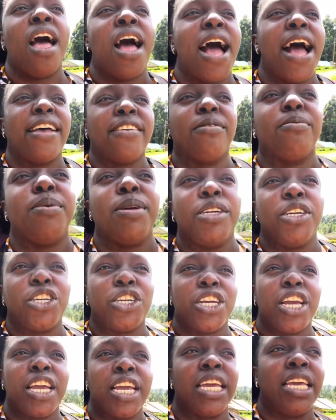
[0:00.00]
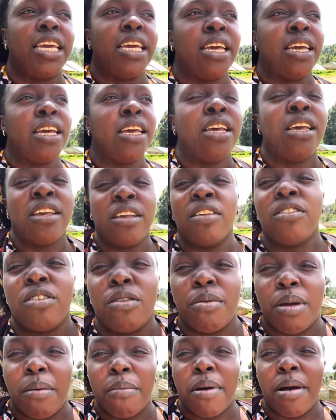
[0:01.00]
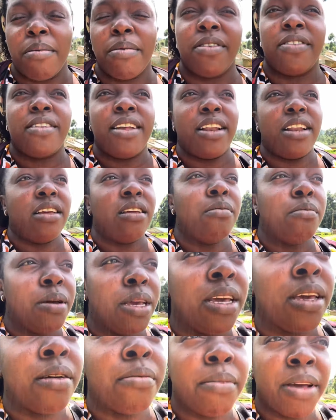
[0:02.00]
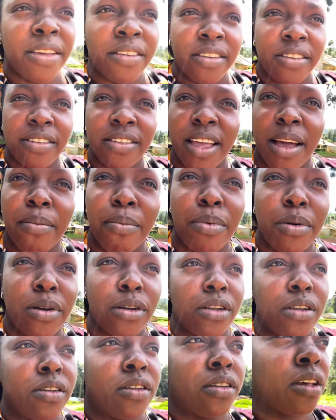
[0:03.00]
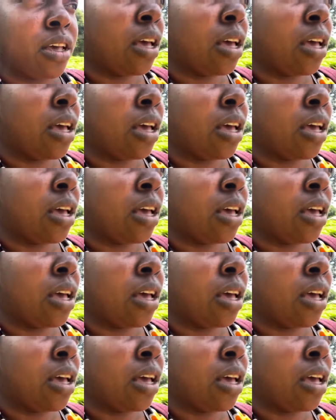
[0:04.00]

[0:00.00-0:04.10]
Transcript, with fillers: has been shaky so my mom is telling me my sister uploads